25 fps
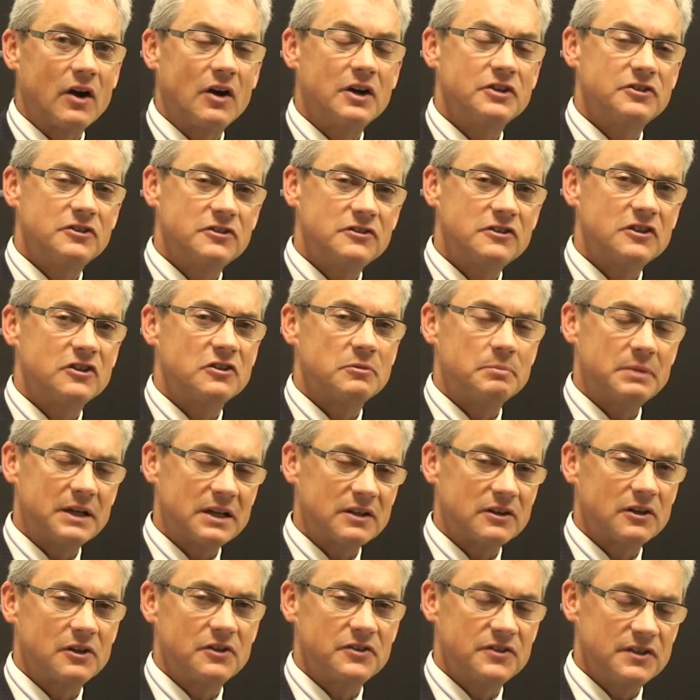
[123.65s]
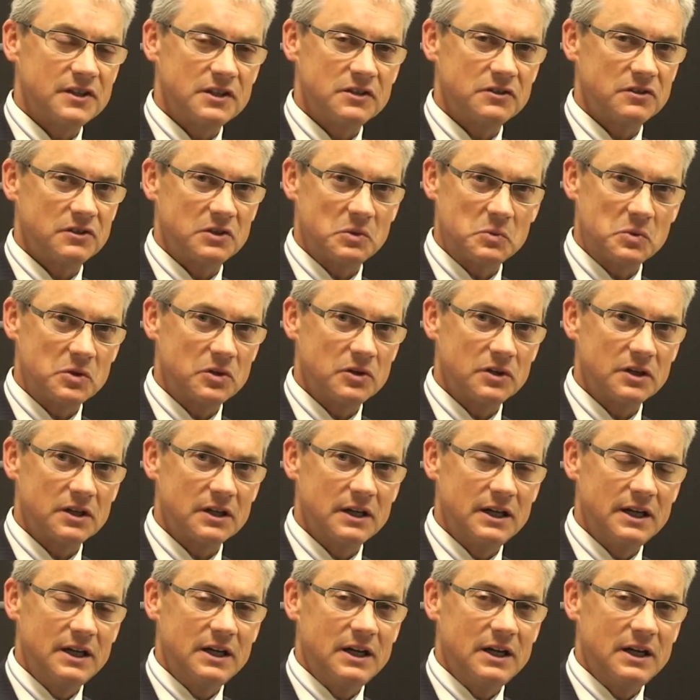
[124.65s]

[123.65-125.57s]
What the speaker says: I just expect those things to work.